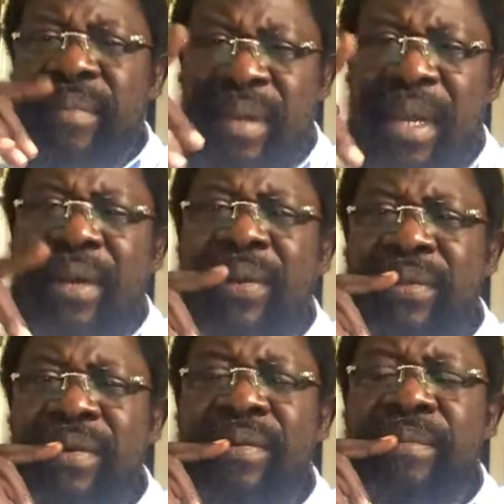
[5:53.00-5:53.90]
in
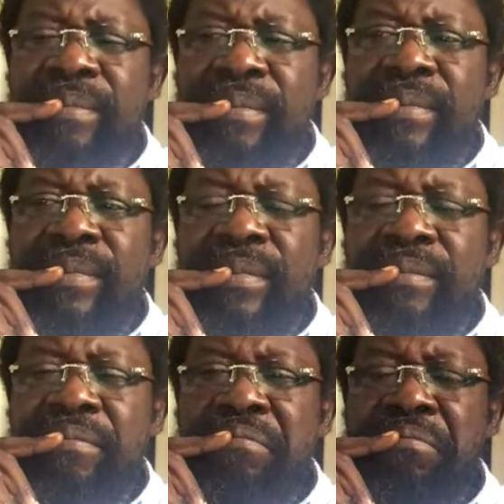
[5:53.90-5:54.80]
another
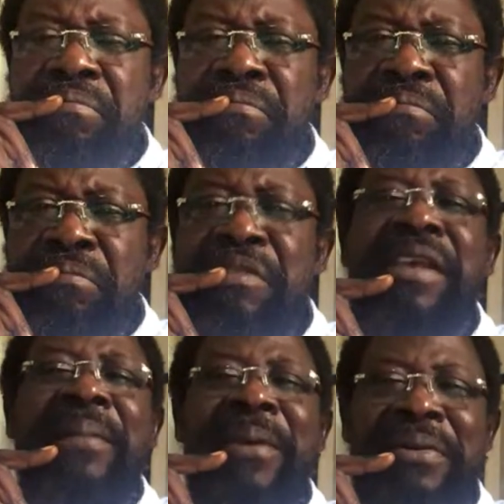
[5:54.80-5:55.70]

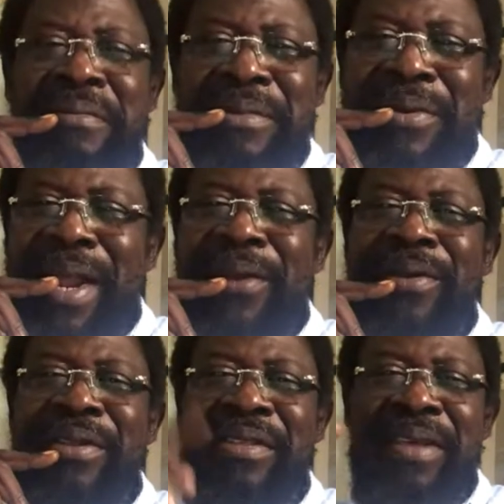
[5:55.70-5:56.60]
sermon on
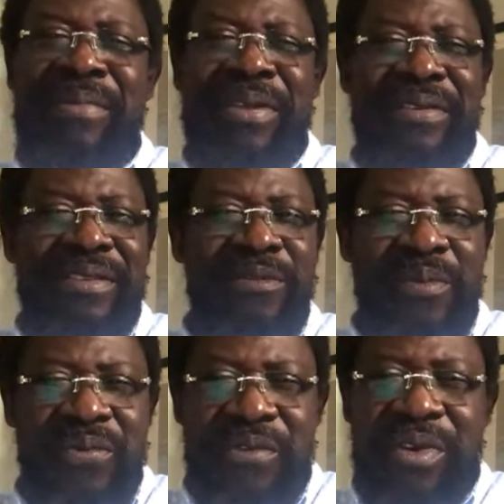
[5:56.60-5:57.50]
another day because it's
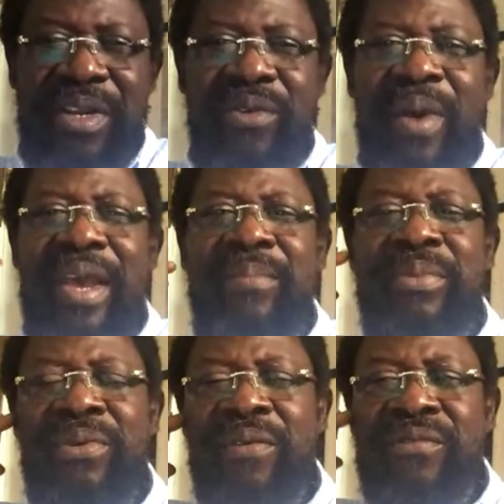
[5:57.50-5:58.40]
provoked quite a
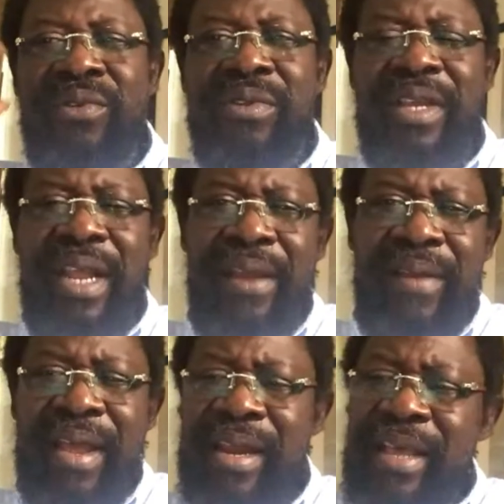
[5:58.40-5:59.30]
bit of thought and I
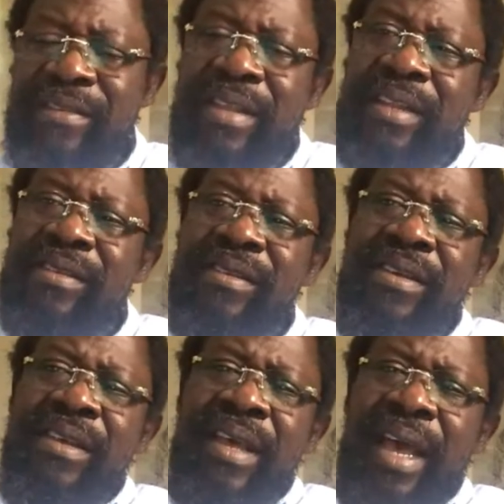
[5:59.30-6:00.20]
realized that
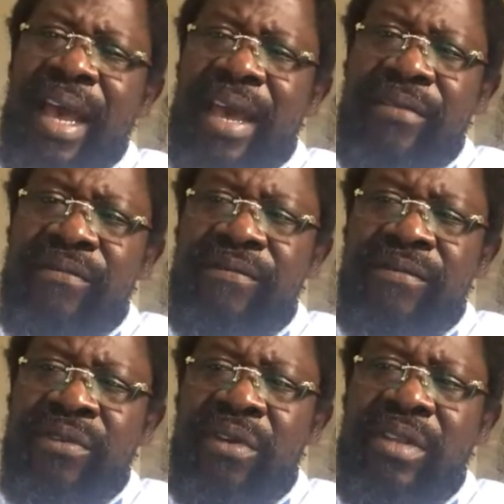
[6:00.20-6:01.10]
I have
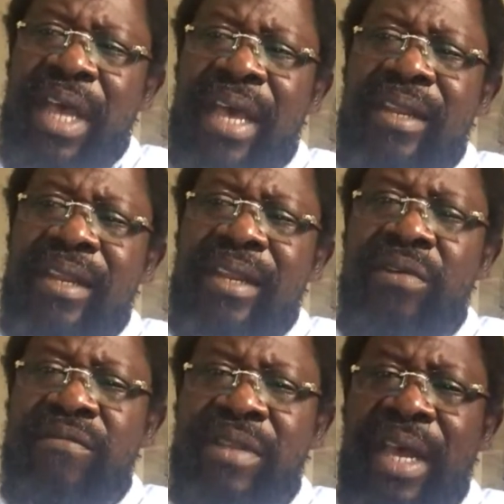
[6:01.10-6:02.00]
not had
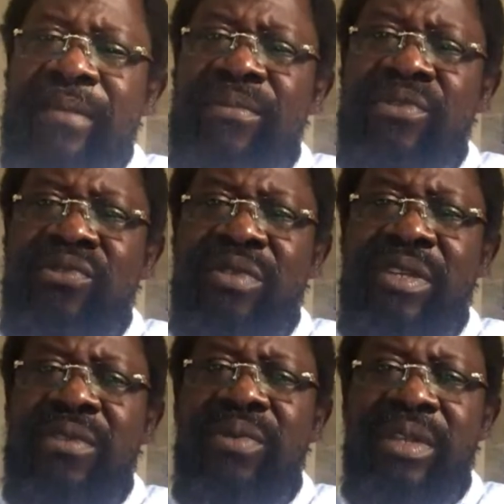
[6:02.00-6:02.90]
enough time to
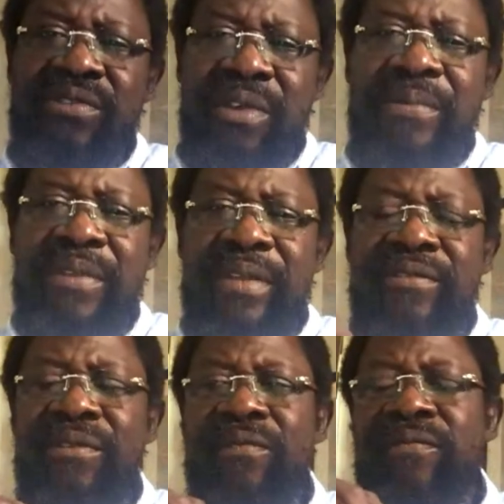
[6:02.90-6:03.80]
deal with the
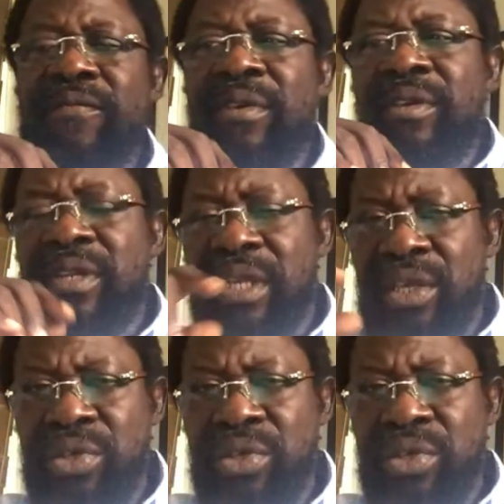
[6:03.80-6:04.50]
substance of the